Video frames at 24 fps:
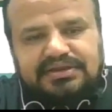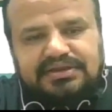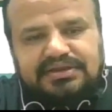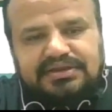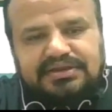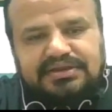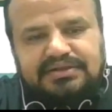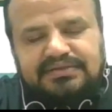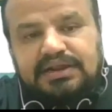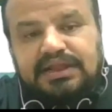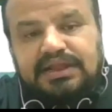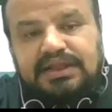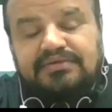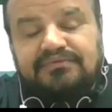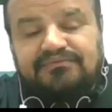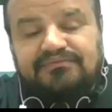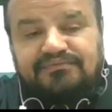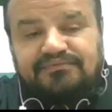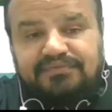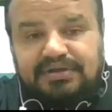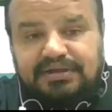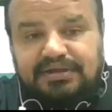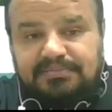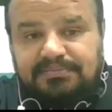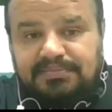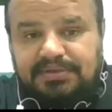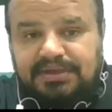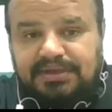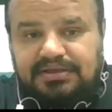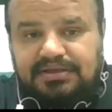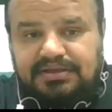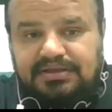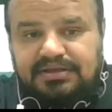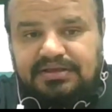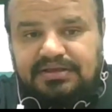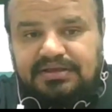is like
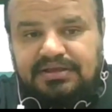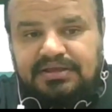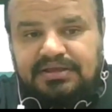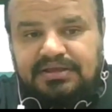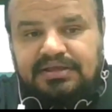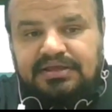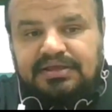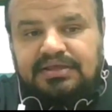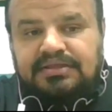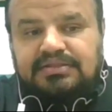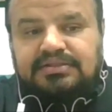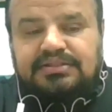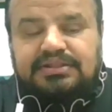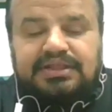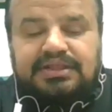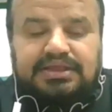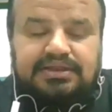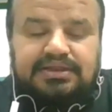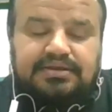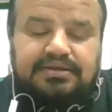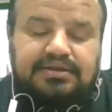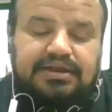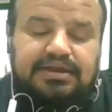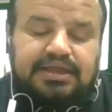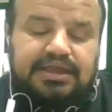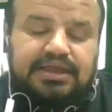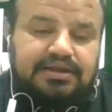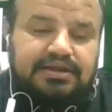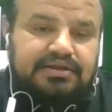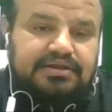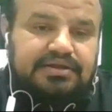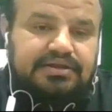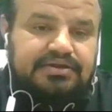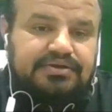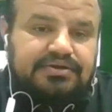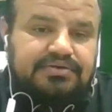framing. then
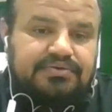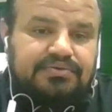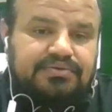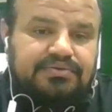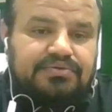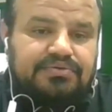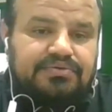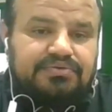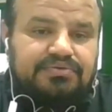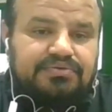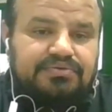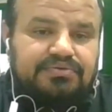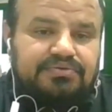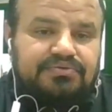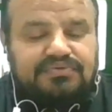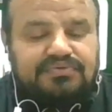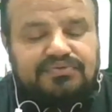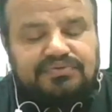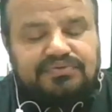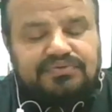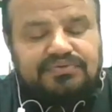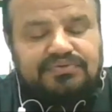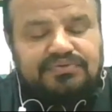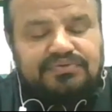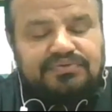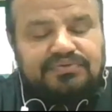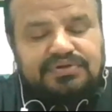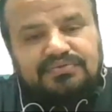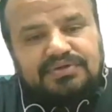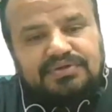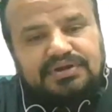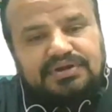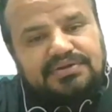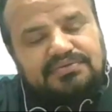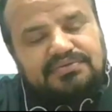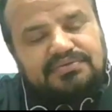error control, flow
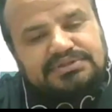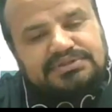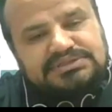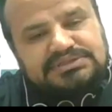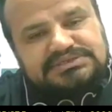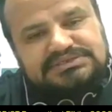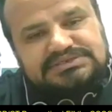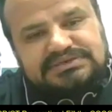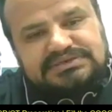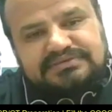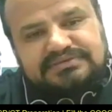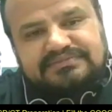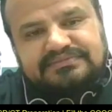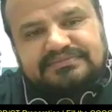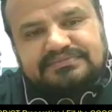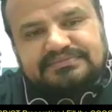control, and all this.